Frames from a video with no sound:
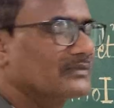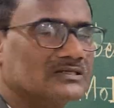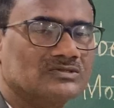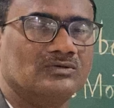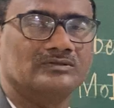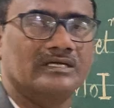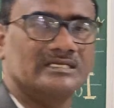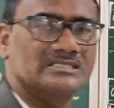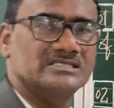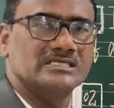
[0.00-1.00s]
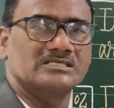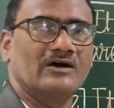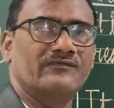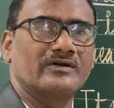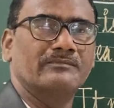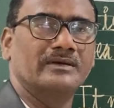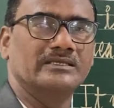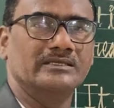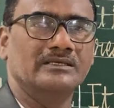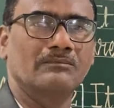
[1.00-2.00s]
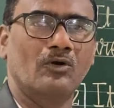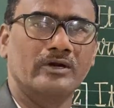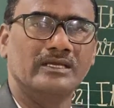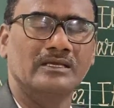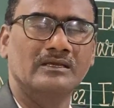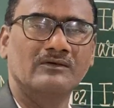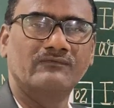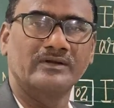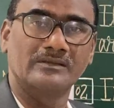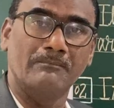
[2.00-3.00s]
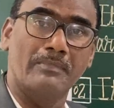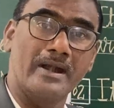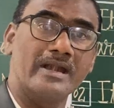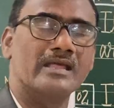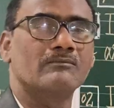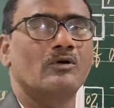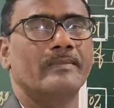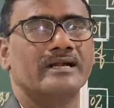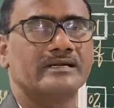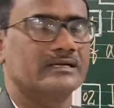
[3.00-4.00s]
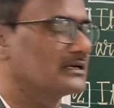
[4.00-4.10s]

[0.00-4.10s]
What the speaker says: So the resistance offered by the body for the bending moment